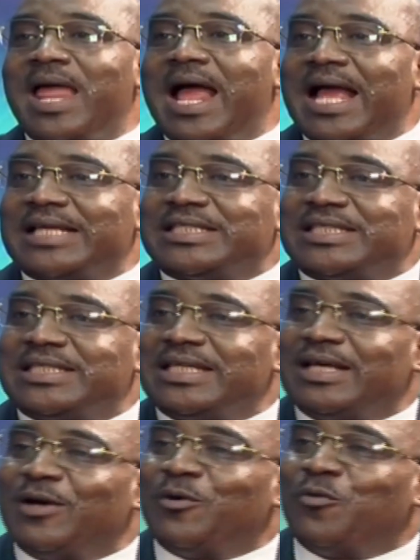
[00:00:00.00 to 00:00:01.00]
as
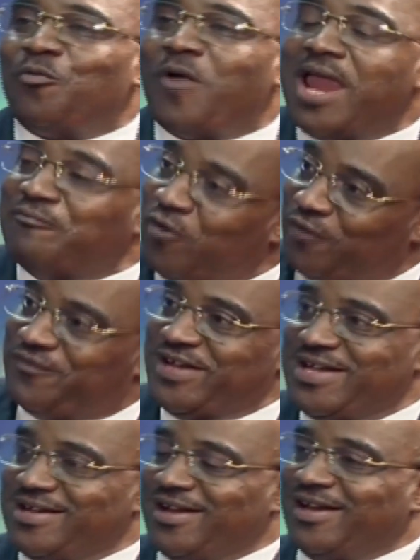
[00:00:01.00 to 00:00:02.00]
we are
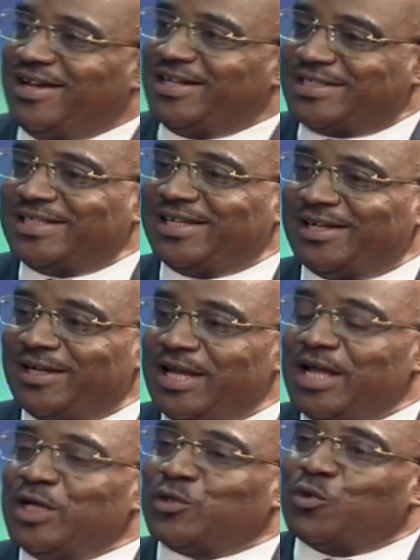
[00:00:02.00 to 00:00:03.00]
evolving, let's say,
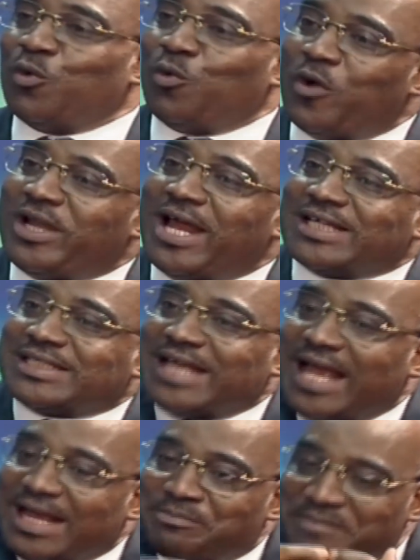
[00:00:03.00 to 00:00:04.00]
so God has
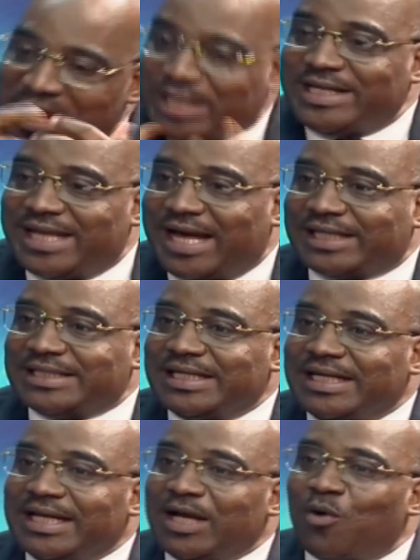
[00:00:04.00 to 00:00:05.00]
made it that
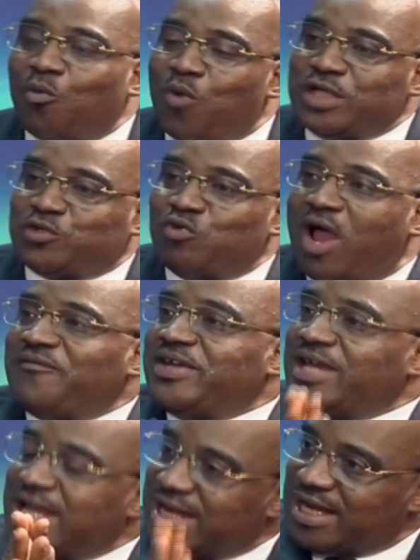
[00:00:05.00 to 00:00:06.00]
once you have
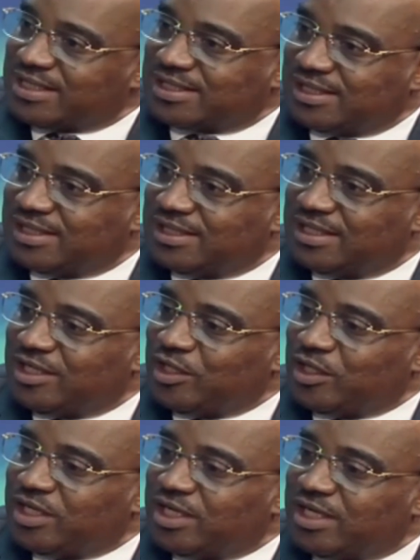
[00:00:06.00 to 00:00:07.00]
an illness,
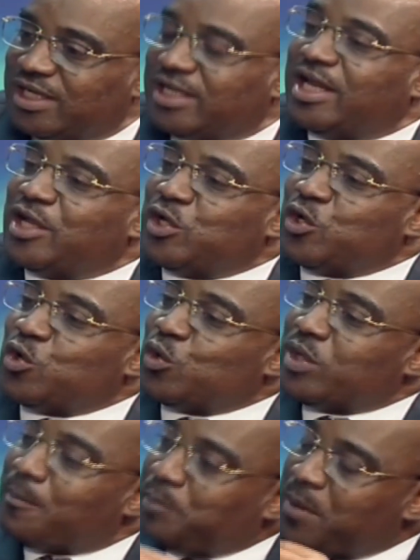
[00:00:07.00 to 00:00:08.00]
then
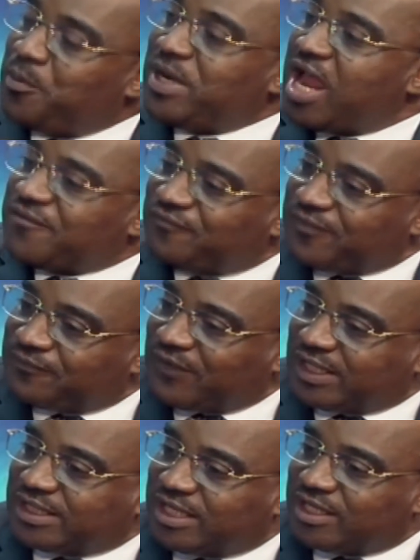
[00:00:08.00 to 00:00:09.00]
the people that are
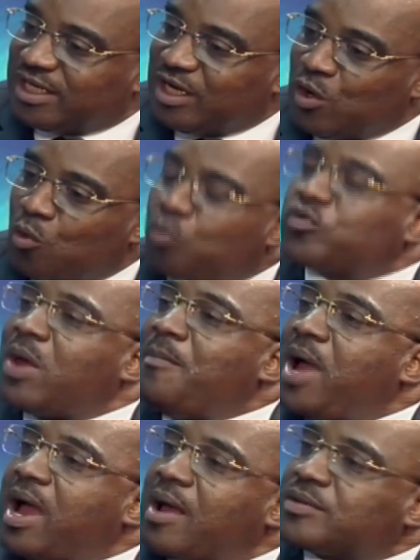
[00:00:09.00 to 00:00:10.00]
infected
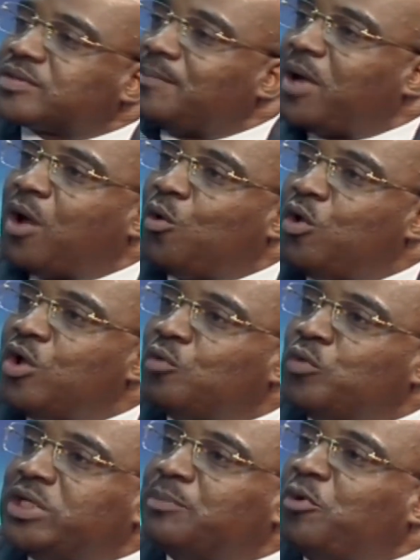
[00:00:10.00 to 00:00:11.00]
somehow
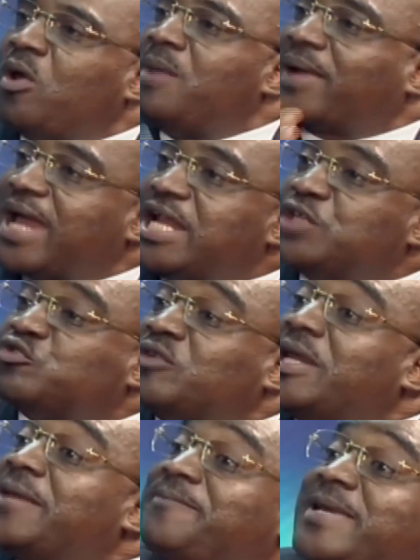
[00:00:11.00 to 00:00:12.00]
we develop a mechanism
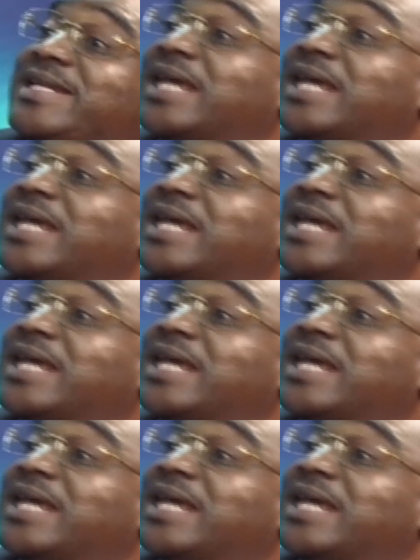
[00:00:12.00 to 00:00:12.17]
to evade that